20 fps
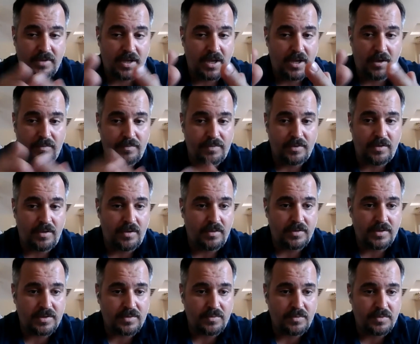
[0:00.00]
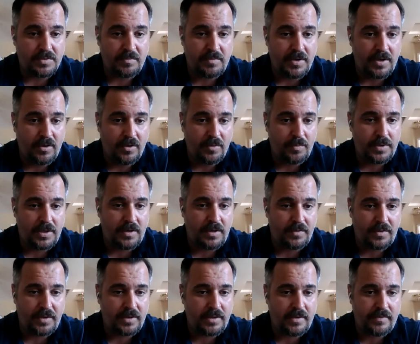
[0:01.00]
however long the schools have been open. I
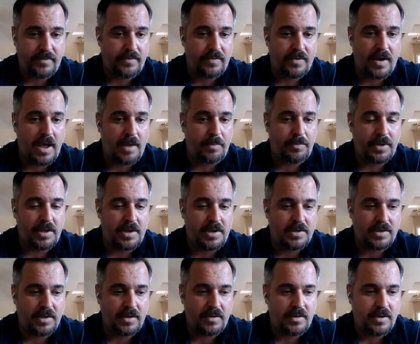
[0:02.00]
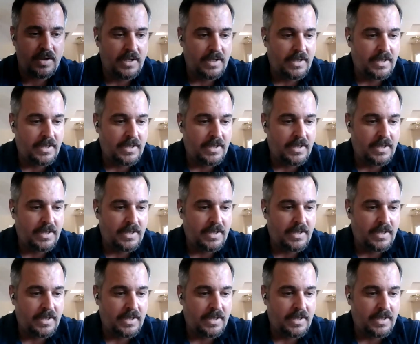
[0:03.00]
don't think they've ever not played each other.